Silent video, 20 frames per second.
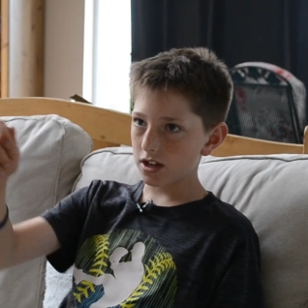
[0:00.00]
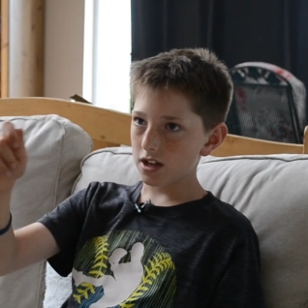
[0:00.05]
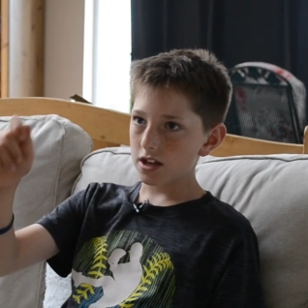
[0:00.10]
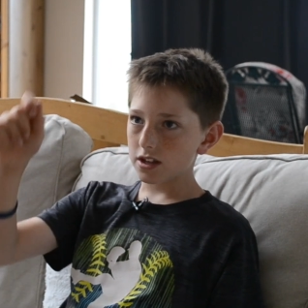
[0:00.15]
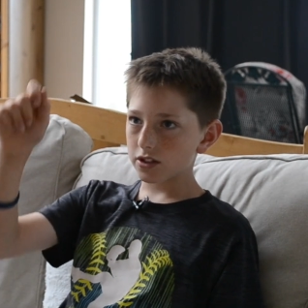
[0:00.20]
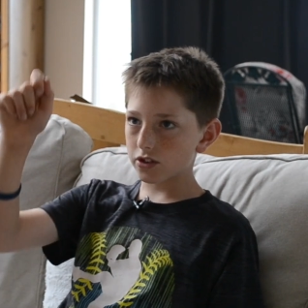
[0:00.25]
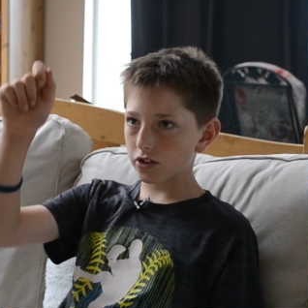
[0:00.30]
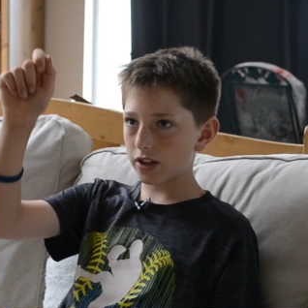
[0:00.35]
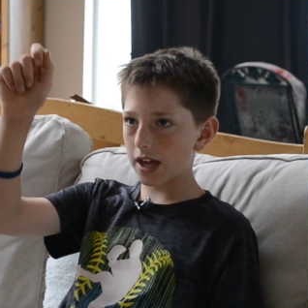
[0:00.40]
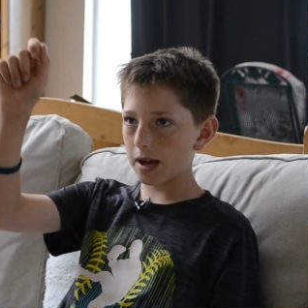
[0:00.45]

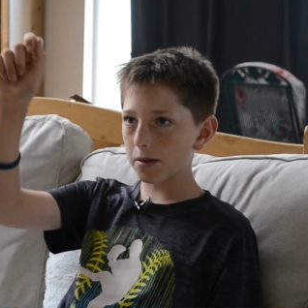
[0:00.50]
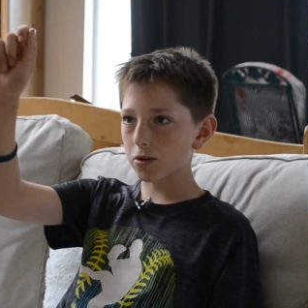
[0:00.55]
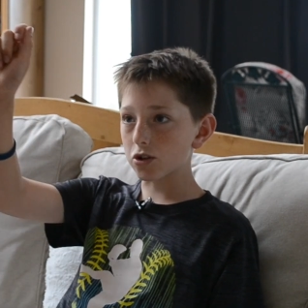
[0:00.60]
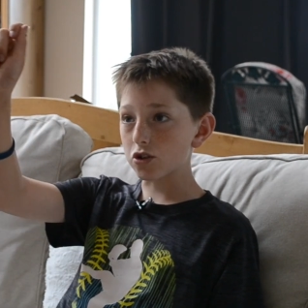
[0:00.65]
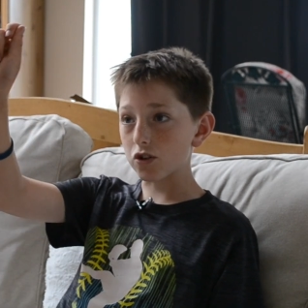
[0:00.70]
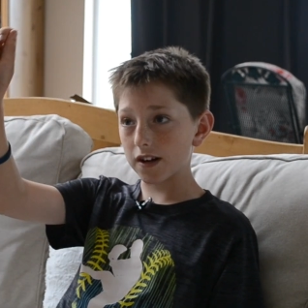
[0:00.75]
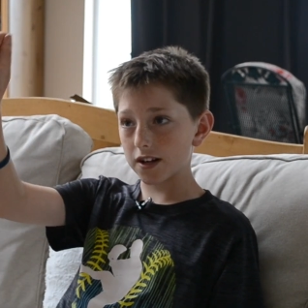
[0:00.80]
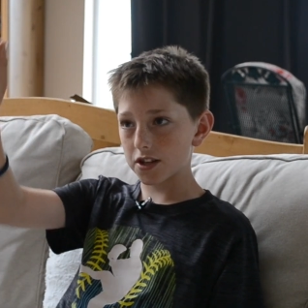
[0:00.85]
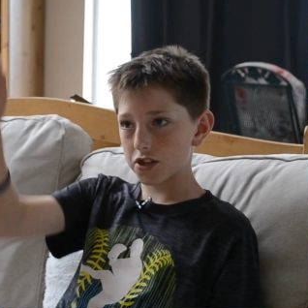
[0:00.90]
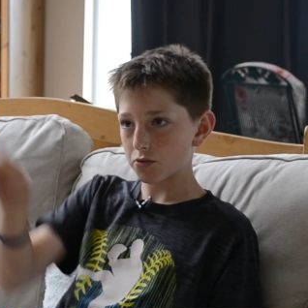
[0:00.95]
so they were
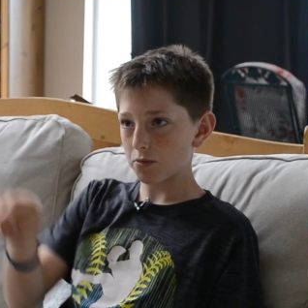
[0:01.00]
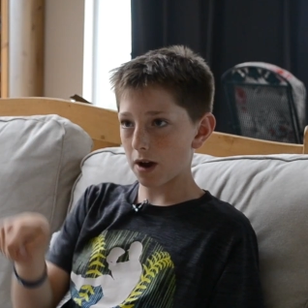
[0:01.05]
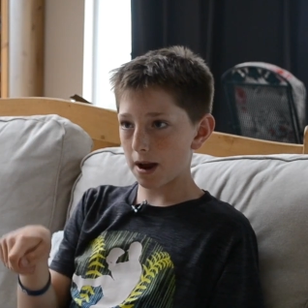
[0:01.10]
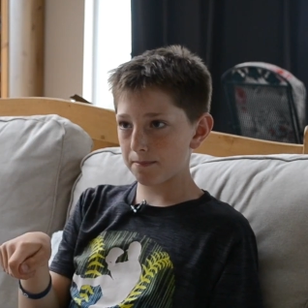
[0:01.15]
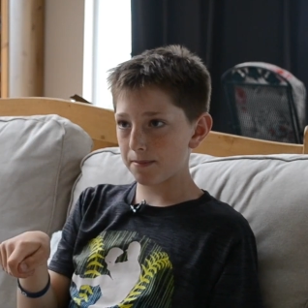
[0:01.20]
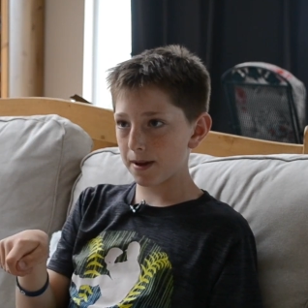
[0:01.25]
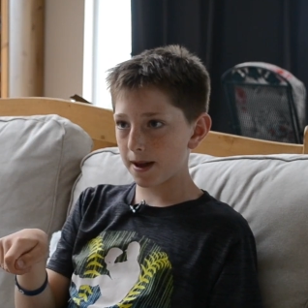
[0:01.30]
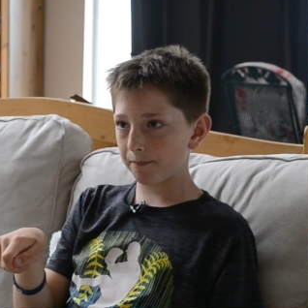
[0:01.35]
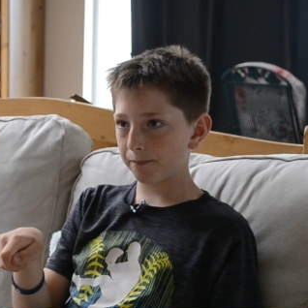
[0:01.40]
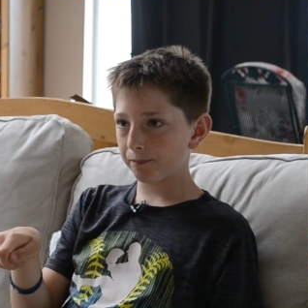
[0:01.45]
trying to swipe
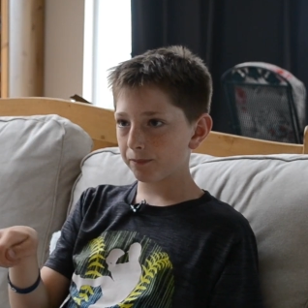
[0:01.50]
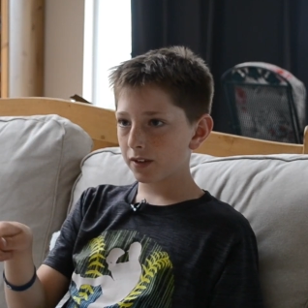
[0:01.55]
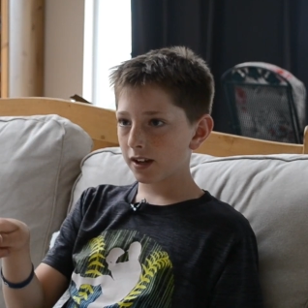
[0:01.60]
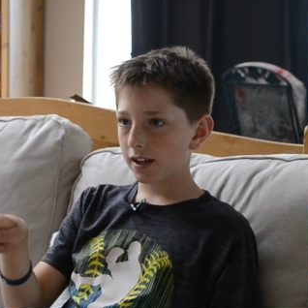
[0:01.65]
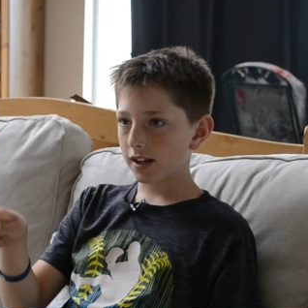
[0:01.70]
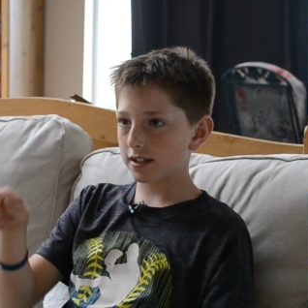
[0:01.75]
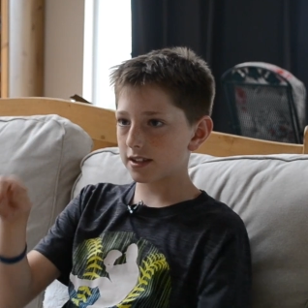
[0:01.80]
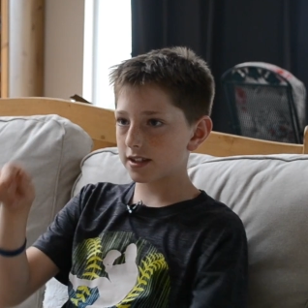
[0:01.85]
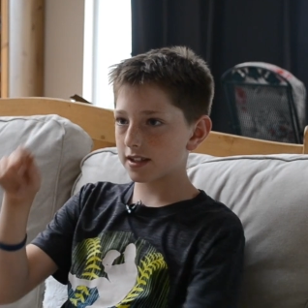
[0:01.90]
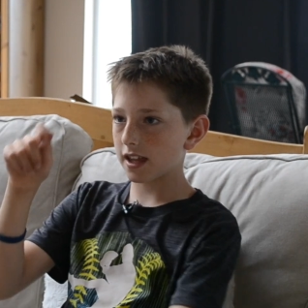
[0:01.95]
it
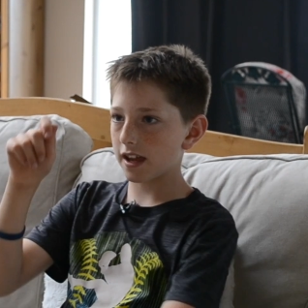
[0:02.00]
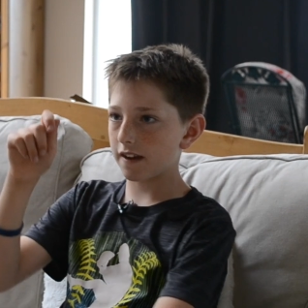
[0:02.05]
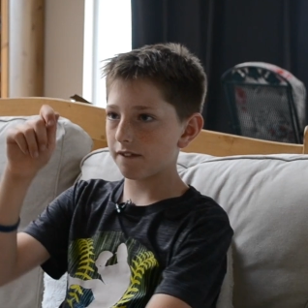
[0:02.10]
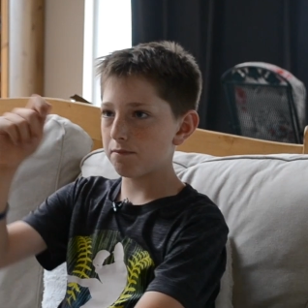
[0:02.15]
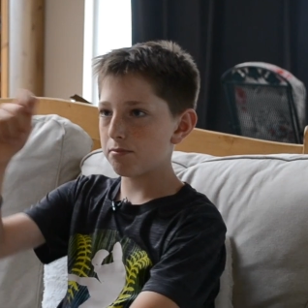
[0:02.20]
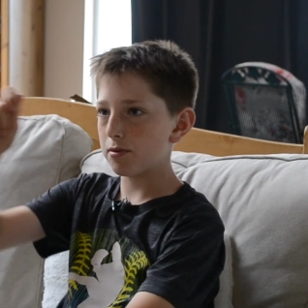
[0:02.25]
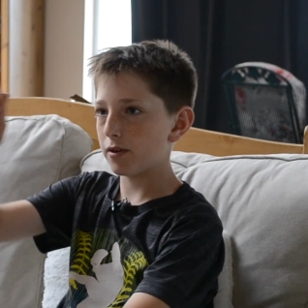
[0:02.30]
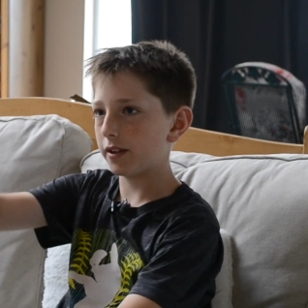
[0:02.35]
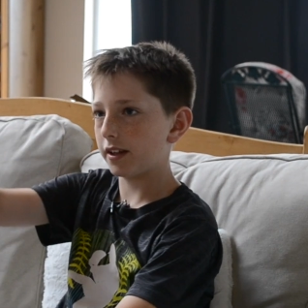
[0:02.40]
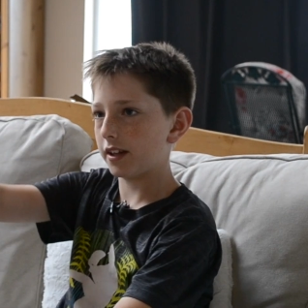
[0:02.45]
instead of
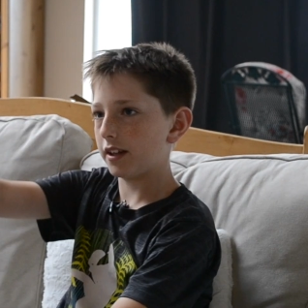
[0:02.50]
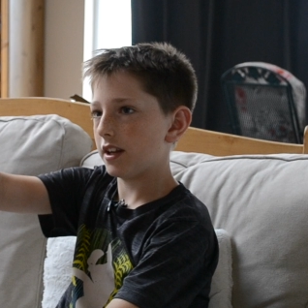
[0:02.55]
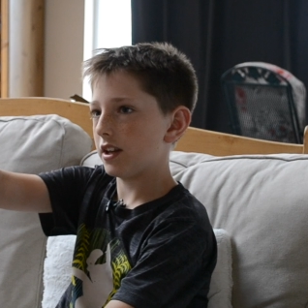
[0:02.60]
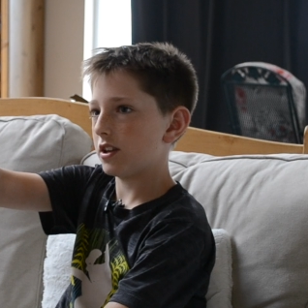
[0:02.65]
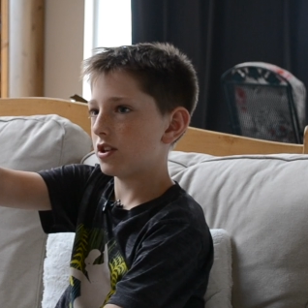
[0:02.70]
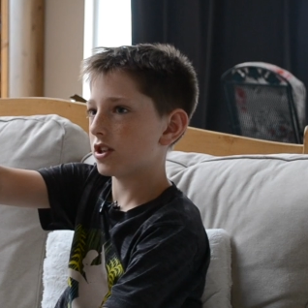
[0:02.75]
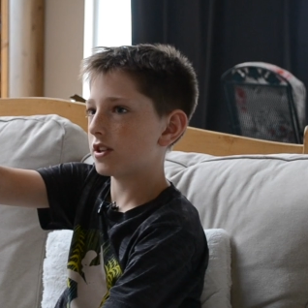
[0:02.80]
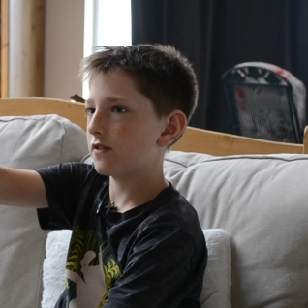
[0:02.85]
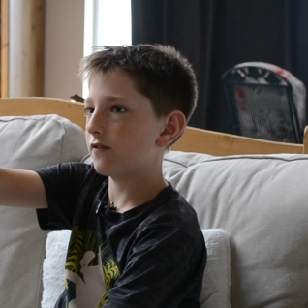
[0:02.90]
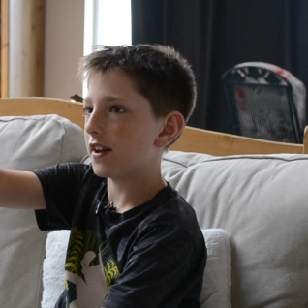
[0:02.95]
putting it
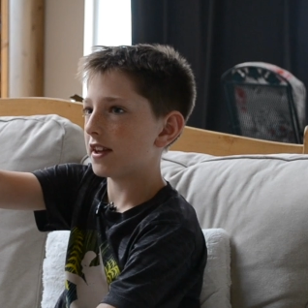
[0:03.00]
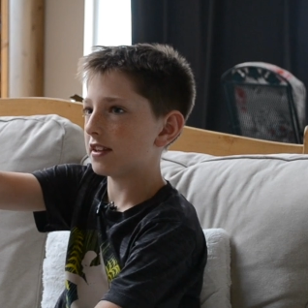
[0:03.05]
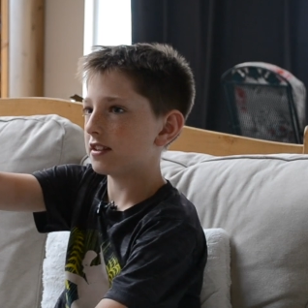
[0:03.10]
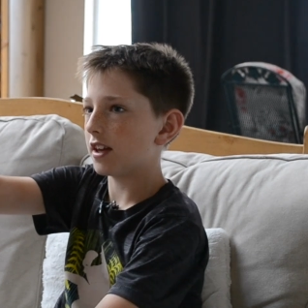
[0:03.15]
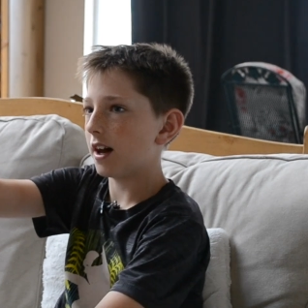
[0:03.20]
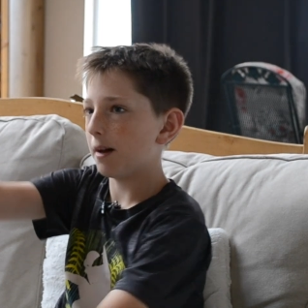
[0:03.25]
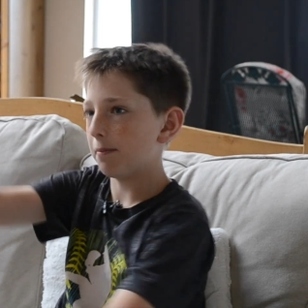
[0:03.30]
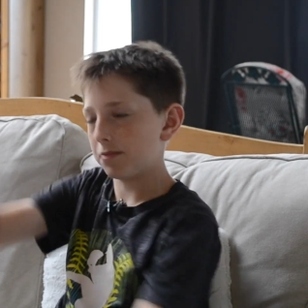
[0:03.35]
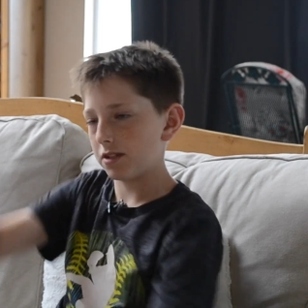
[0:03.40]
just face up